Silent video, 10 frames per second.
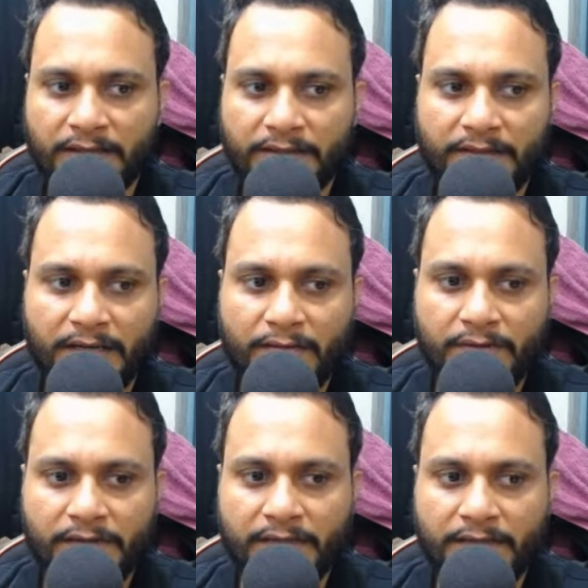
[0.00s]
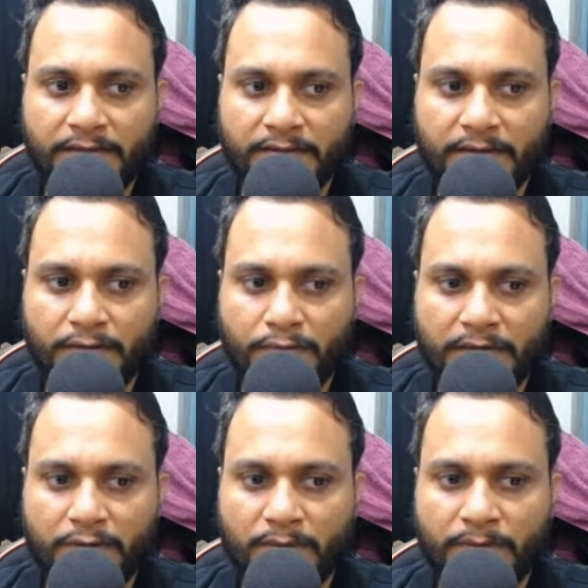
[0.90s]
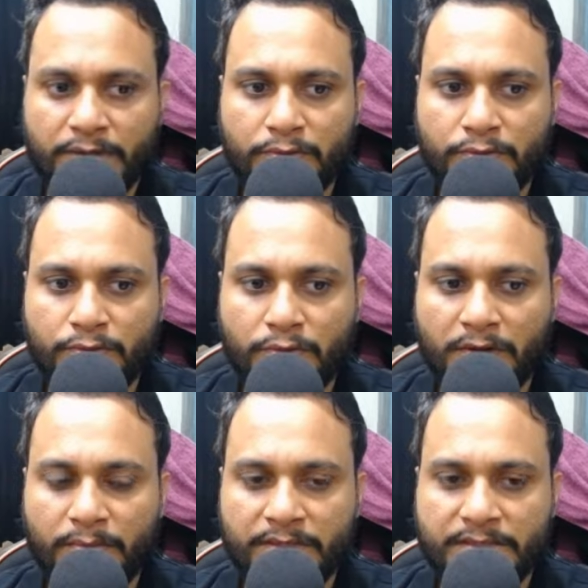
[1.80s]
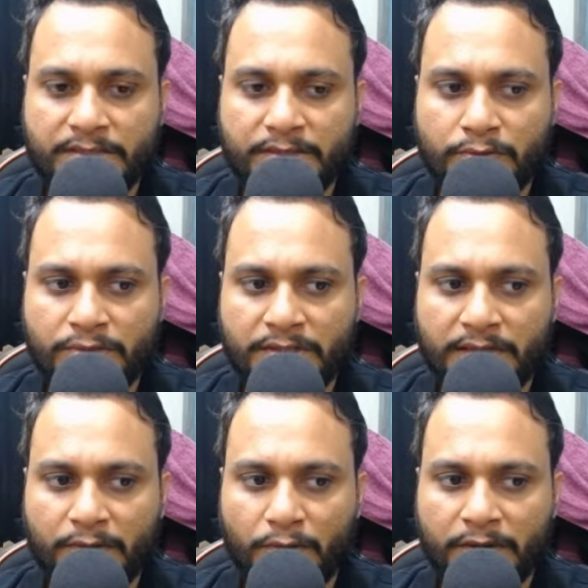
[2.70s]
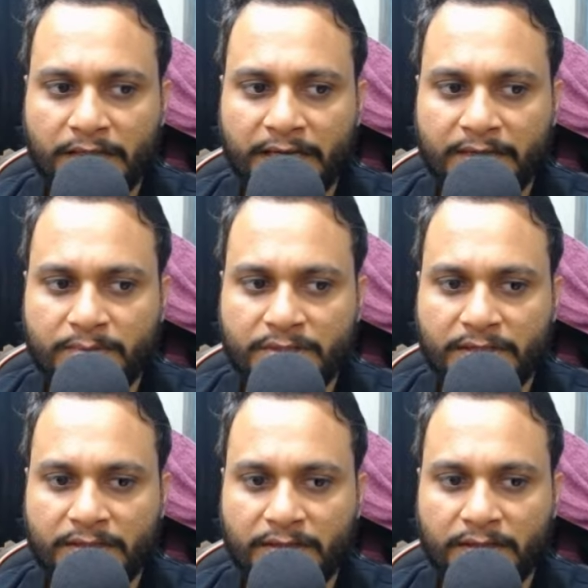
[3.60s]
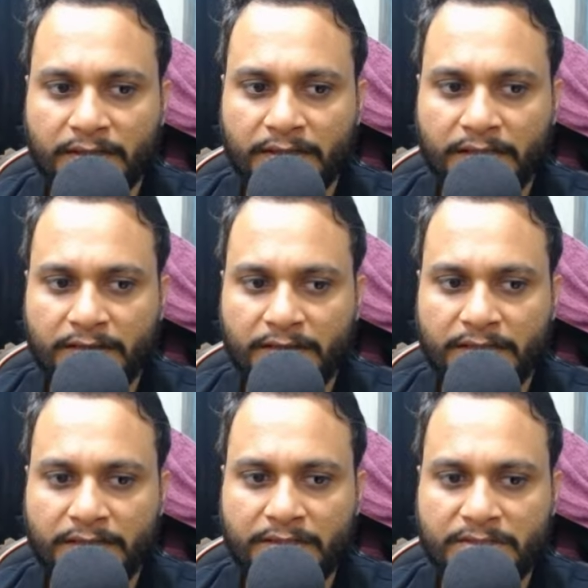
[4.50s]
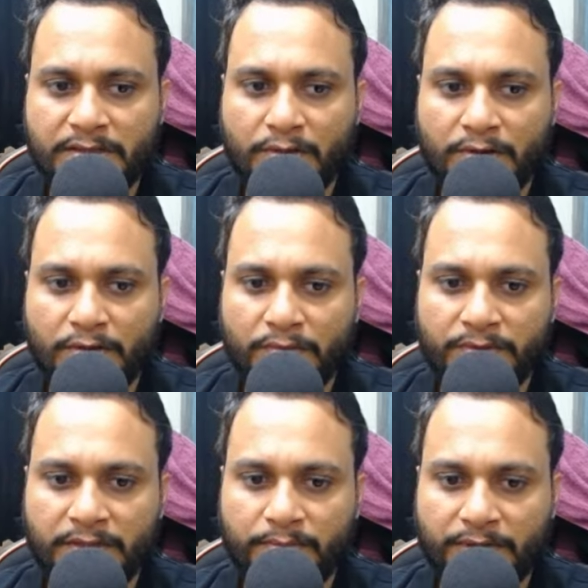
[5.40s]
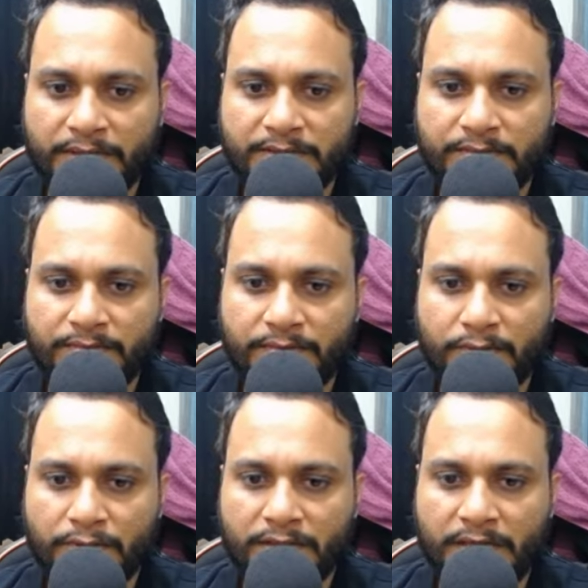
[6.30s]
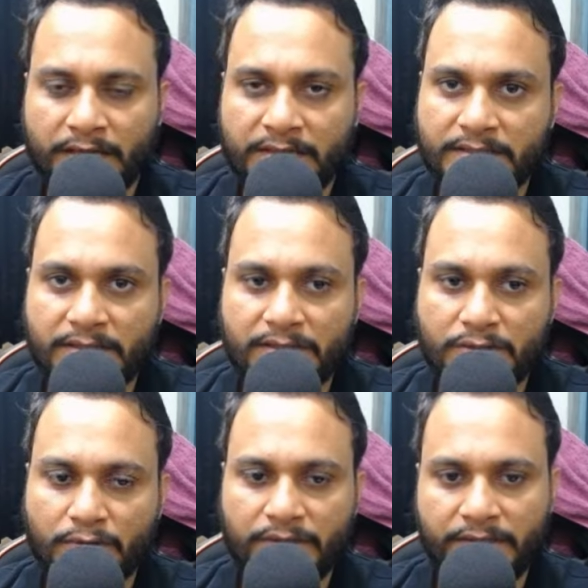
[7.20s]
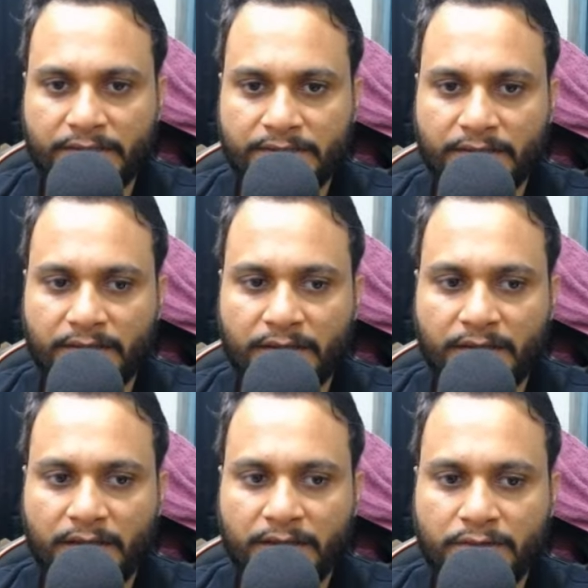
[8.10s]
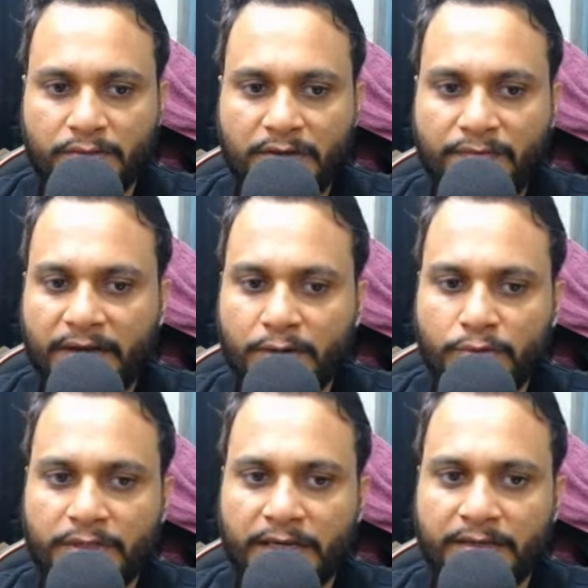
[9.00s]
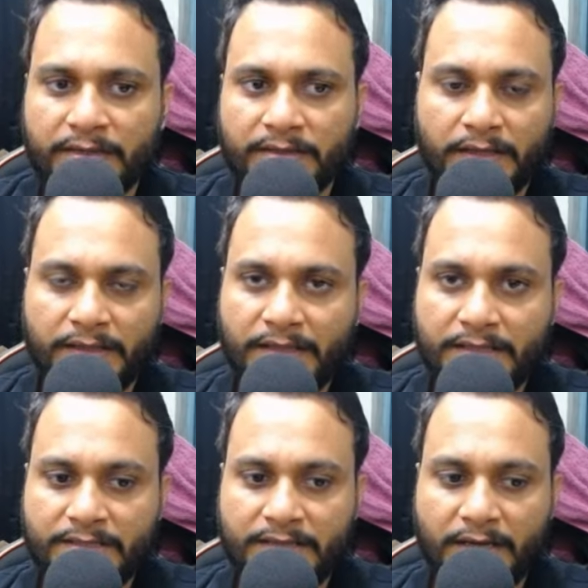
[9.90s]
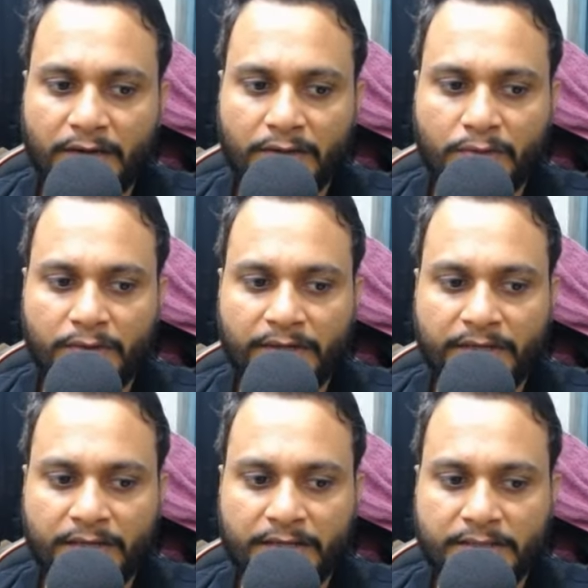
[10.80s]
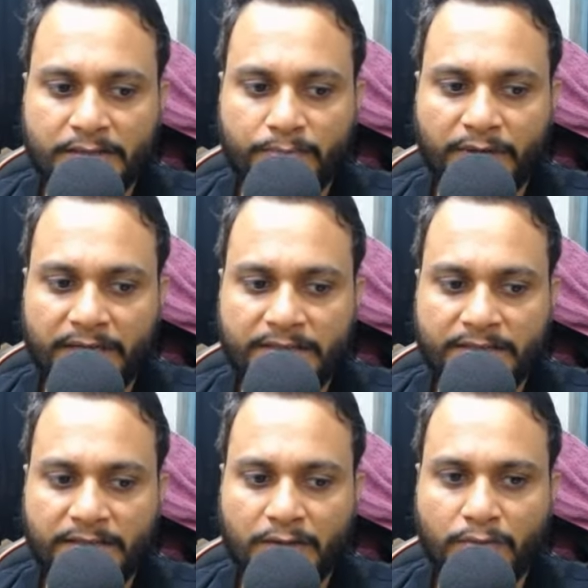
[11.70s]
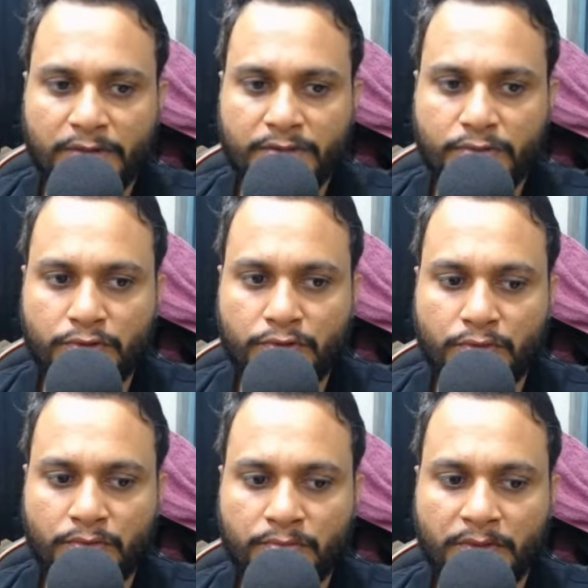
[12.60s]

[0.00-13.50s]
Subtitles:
then I will get 1, 2, 2, 6. You see that all the items are in the increasing order of their price. Okay, I can say it is non-decreasing. So if I do that, then let's say our query is price equals to 2.